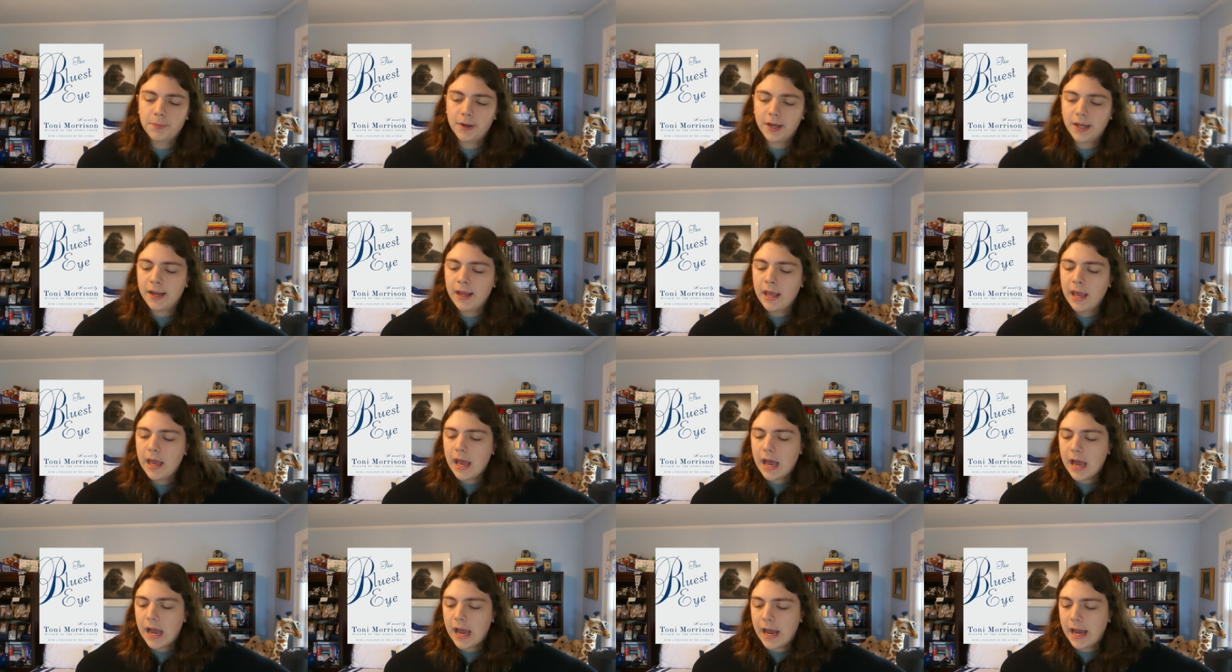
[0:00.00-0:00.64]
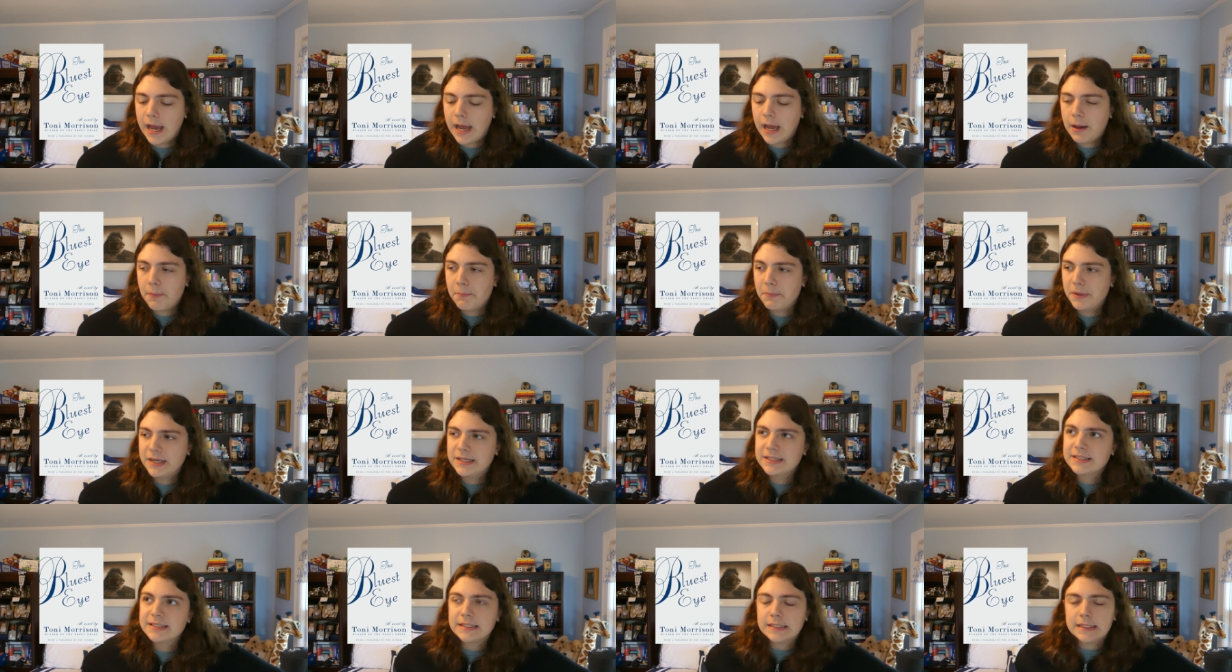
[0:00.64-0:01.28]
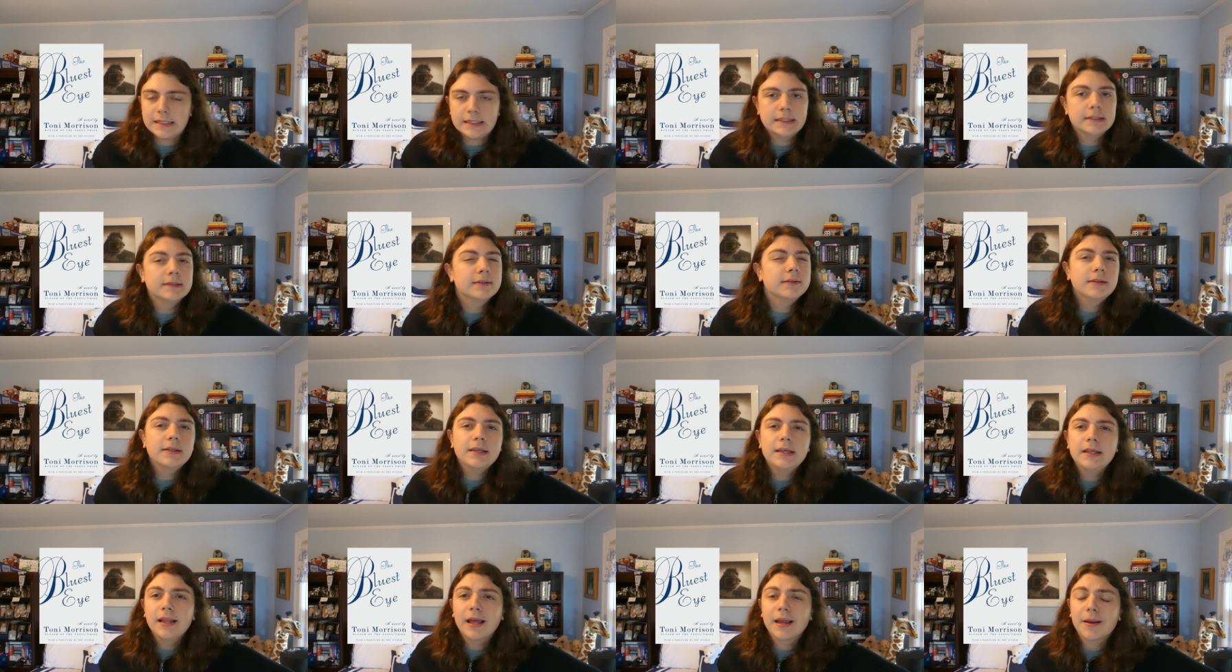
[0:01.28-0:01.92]
But um, it is
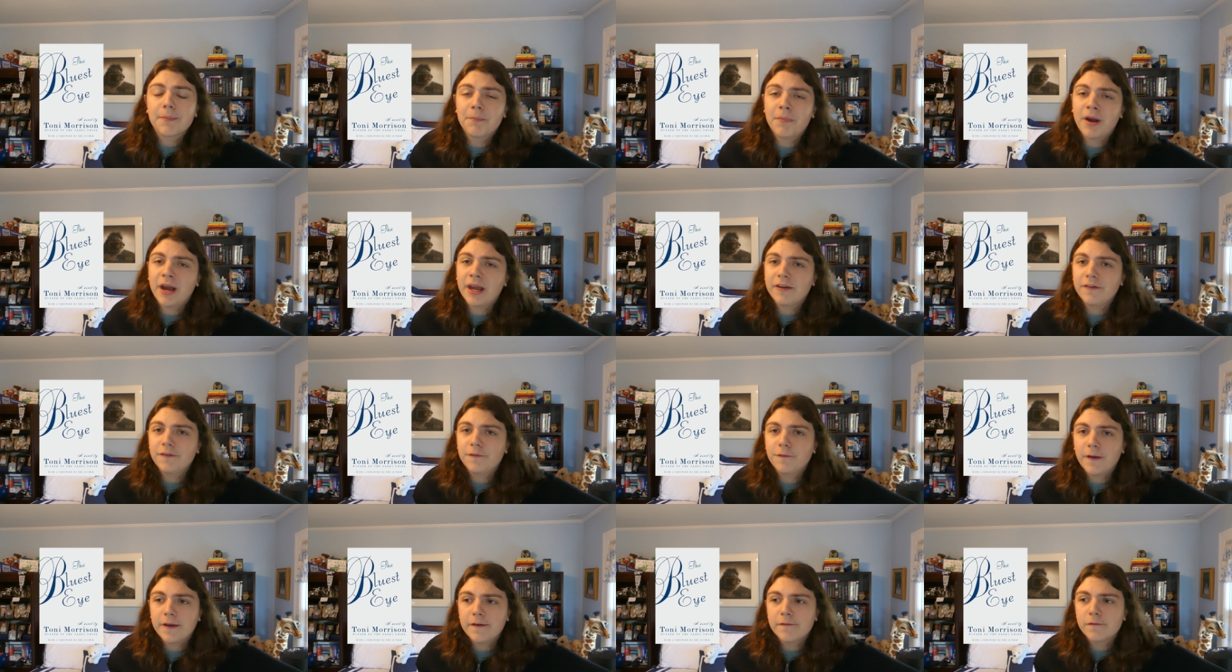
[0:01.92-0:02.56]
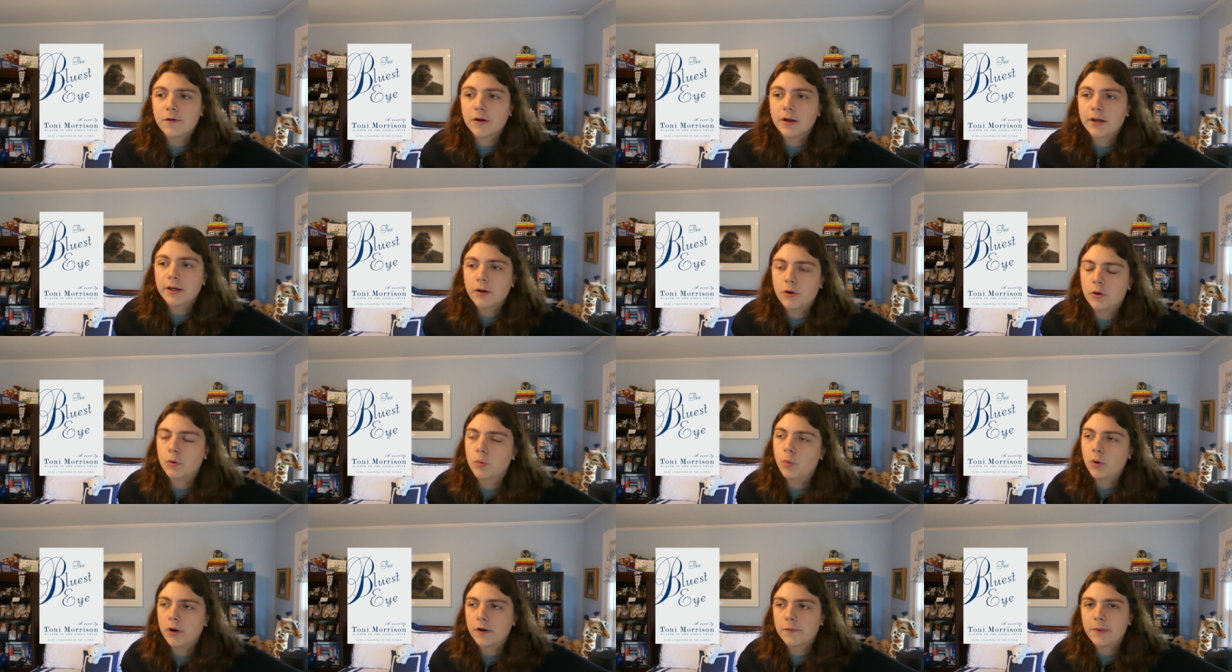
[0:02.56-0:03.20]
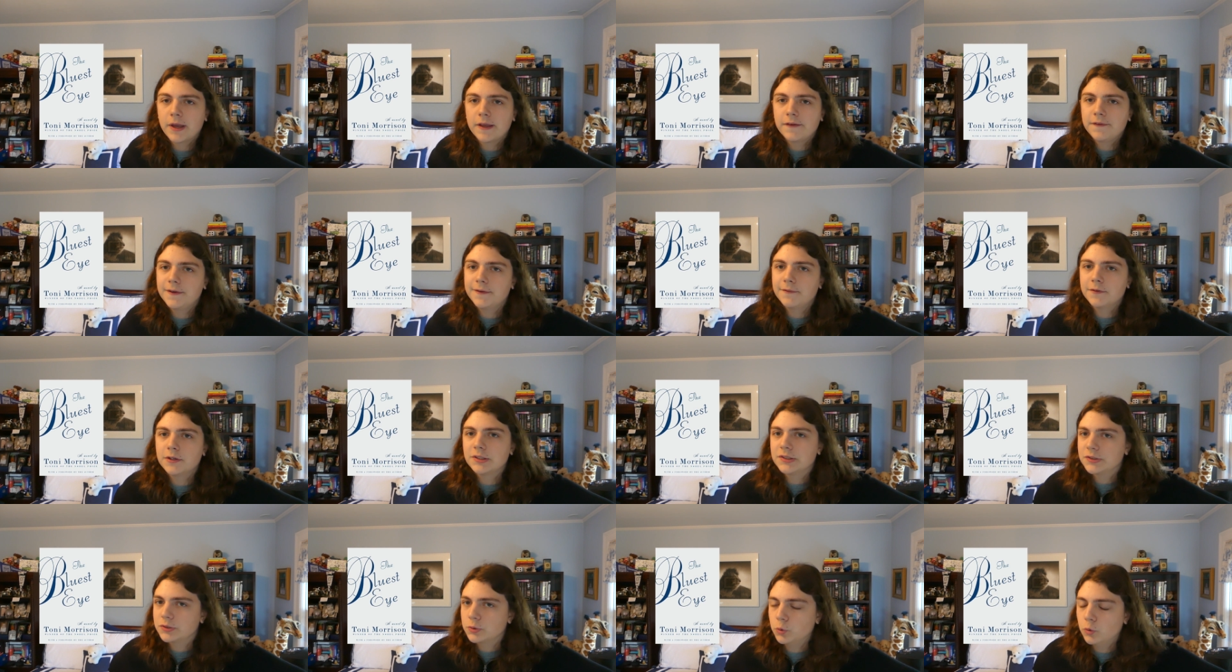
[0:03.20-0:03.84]
easily like my favorite or one of my
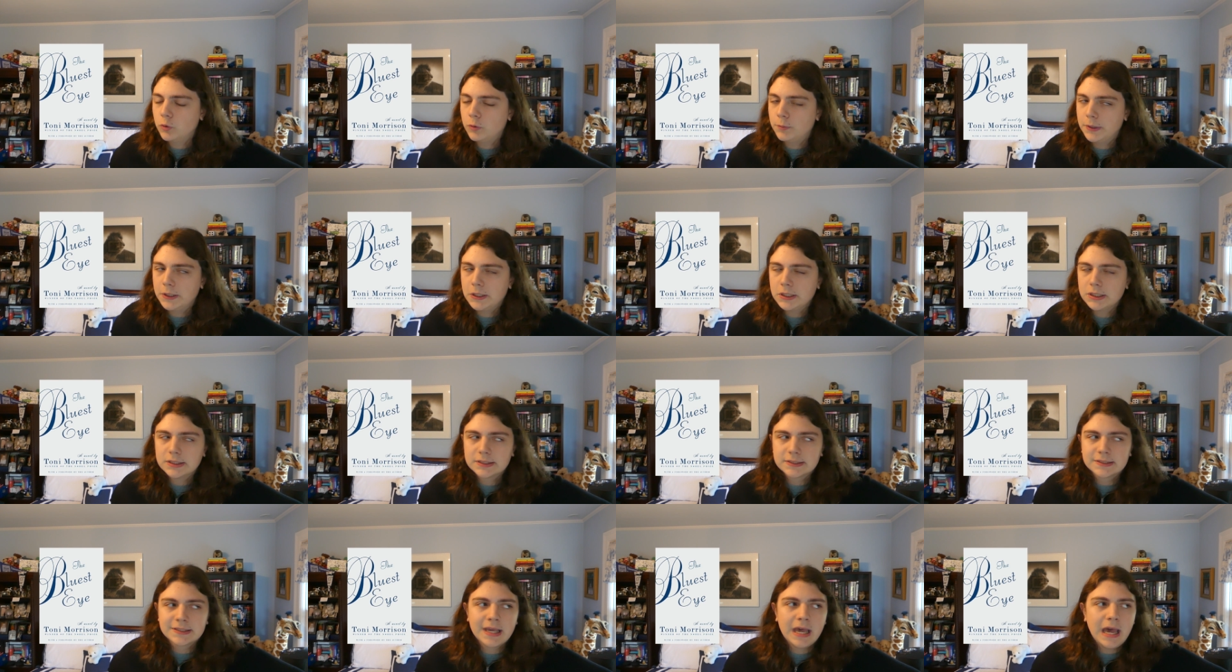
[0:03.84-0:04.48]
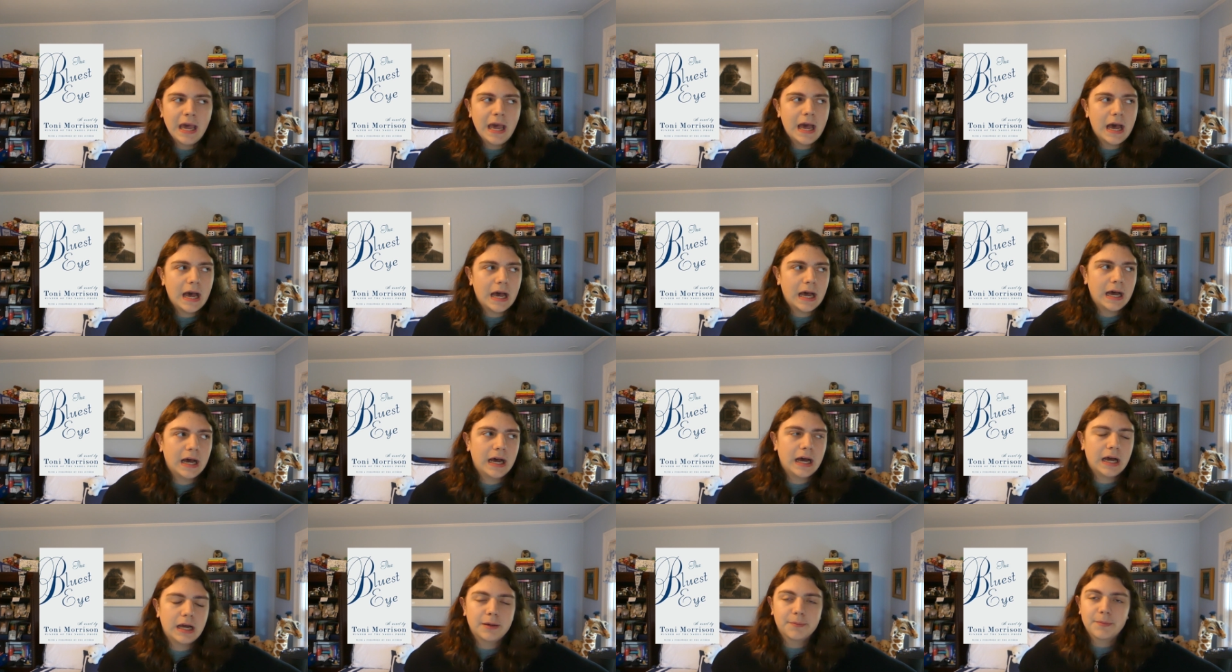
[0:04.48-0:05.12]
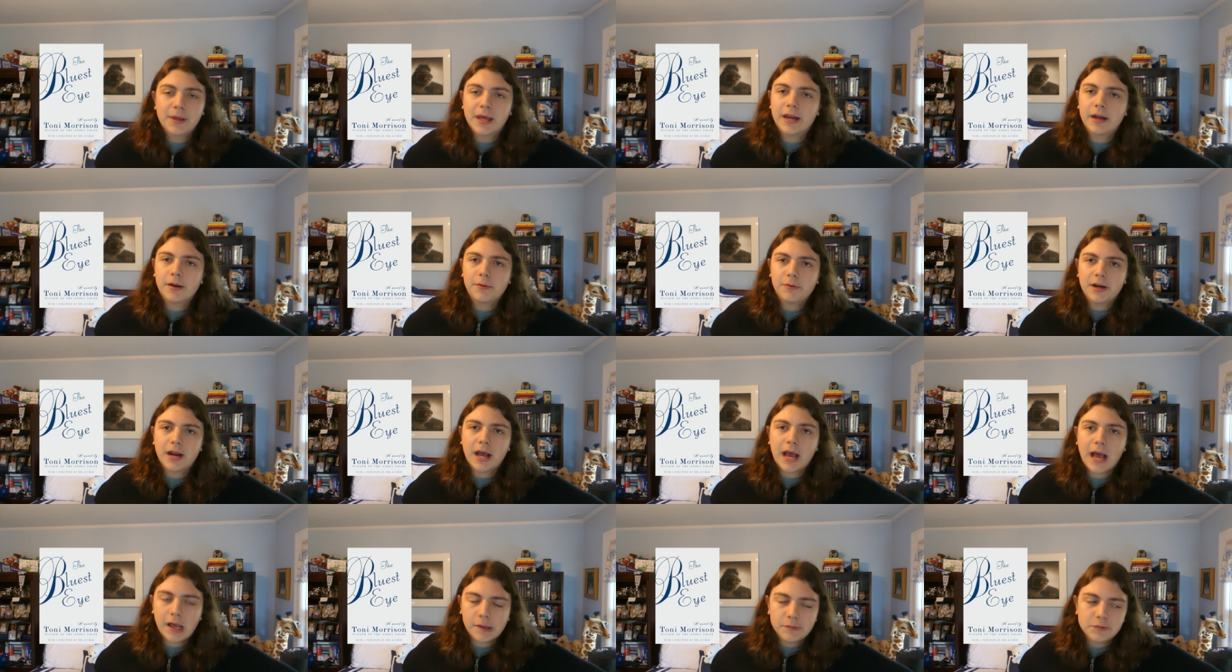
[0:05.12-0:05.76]
favorite school books, um, and I
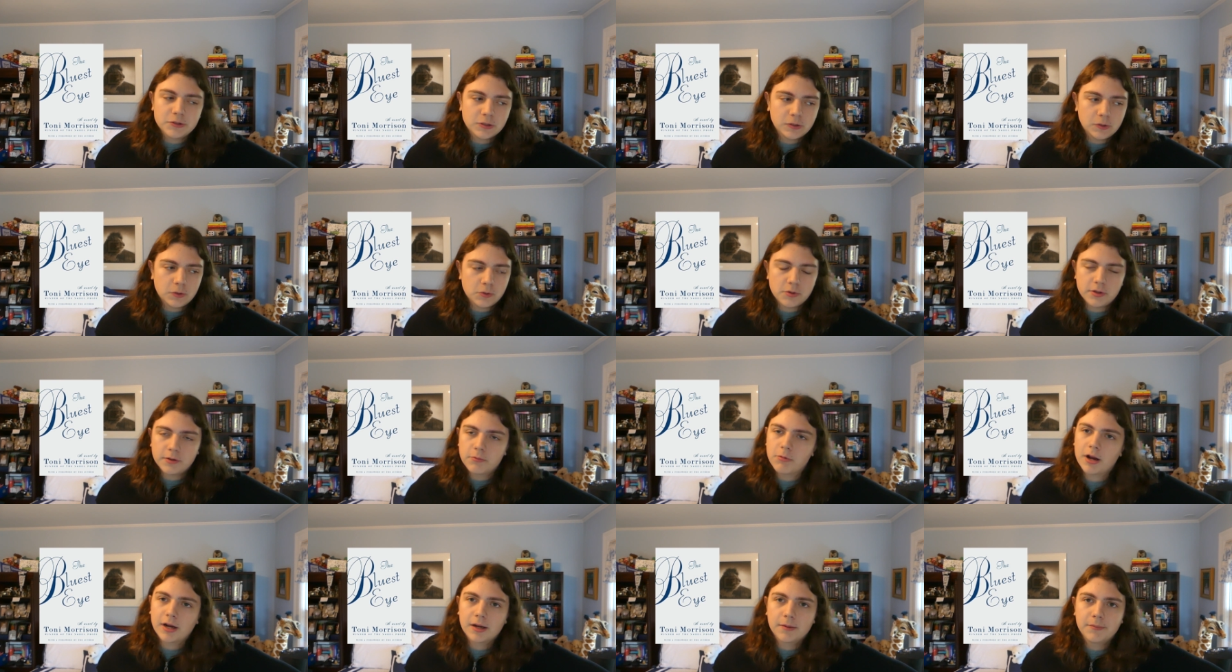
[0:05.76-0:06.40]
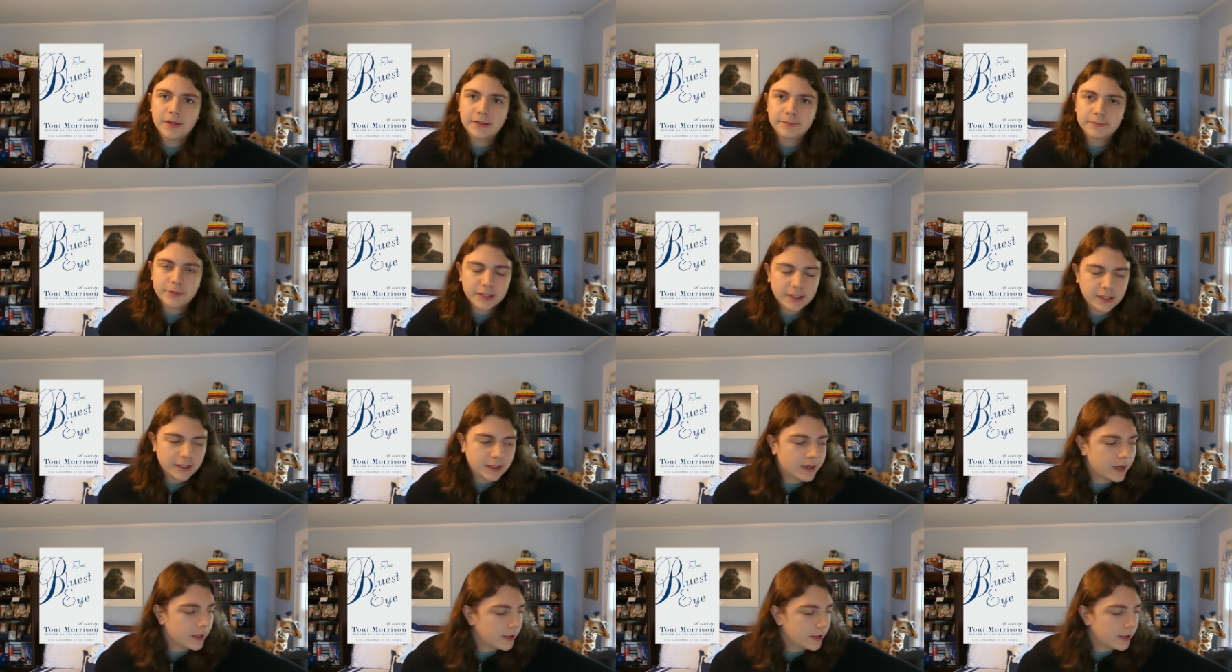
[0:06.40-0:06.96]
would absolutely recommend picking it